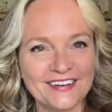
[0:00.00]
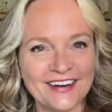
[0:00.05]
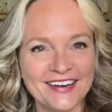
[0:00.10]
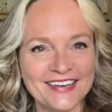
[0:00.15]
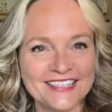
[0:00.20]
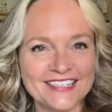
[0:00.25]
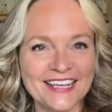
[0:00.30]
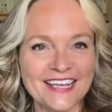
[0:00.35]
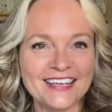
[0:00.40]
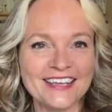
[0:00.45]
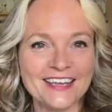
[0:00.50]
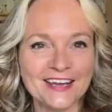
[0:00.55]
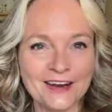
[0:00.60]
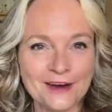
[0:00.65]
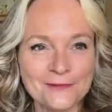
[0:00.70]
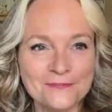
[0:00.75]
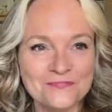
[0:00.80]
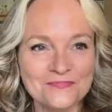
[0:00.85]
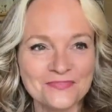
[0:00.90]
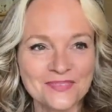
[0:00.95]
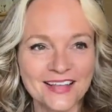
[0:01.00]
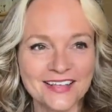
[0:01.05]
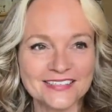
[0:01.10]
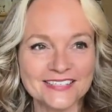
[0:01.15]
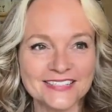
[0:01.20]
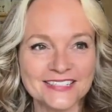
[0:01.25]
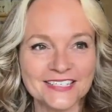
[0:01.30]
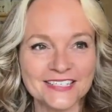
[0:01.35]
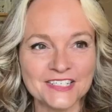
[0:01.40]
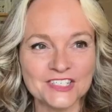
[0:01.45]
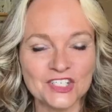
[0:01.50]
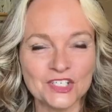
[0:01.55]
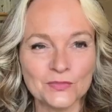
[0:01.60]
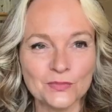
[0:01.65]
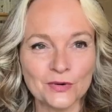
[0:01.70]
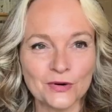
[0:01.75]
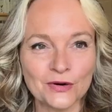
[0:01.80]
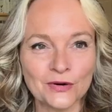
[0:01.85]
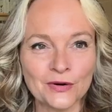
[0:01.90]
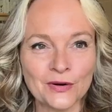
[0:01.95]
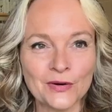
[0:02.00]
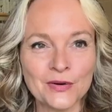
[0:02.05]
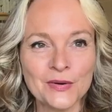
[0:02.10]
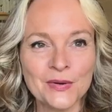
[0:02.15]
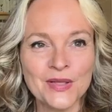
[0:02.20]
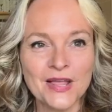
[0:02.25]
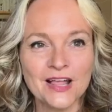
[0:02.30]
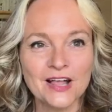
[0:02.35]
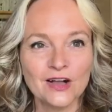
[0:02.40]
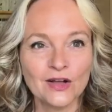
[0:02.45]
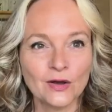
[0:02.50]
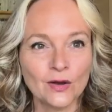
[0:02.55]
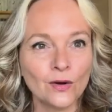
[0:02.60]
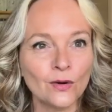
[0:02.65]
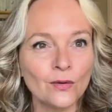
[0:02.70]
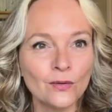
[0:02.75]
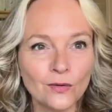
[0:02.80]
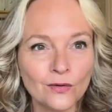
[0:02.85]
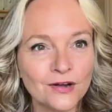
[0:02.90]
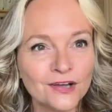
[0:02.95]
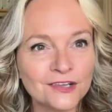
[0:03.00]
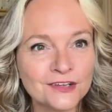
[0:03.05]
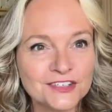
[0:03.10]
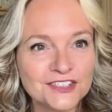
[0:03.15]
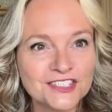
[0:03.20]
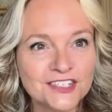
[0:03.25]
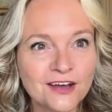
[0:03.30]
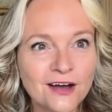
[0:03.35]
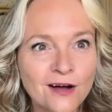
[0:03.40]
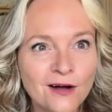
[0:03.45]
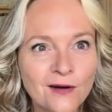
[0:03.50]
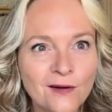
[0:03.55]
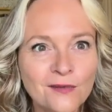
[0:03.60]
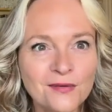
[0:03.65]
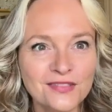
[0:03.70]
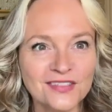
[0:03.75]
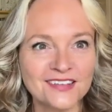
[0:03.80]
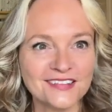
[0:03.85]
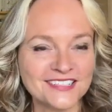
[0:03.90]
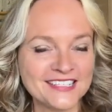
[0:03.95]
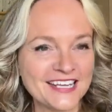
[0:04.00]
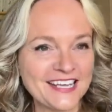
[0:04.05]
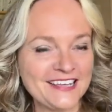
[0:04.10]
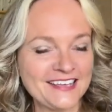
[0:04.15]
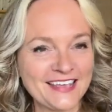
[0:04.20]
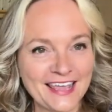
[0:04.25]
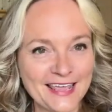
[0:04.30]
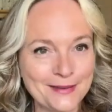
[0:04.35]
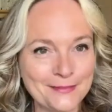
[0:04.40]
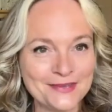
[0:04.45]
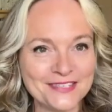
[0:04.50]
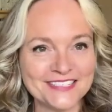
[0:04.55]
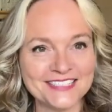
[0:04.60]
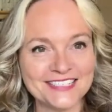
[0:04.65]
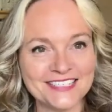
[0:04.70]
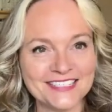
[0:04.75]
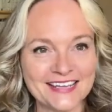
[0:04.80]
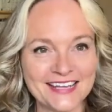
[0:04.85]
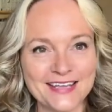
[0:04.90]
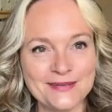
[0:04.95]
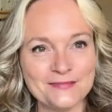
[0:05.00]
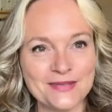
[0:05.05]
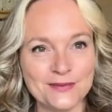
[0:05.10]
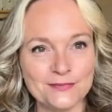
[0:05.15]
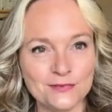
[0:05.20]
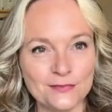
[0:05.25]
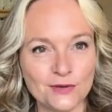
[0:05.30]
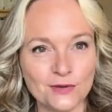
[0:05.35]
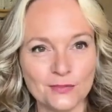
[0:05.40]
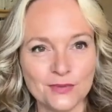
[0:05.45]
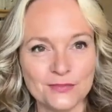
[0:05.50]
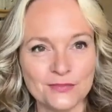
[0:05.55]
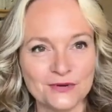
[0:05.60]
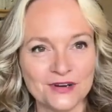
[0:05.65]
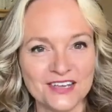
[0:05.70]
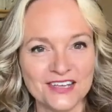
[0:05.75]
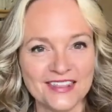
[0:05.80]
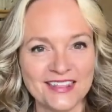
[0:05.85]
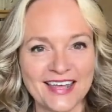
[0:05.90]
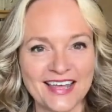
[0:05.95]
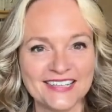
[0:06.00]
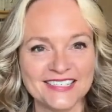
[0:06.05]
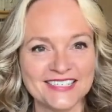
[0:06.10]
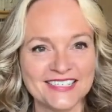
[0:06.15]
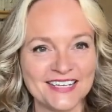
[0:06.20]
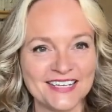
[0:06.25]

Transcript: All right, take care. I'll see you tomorrow. Go Oilers, go. The game is tonight. Maybe we'll be bringing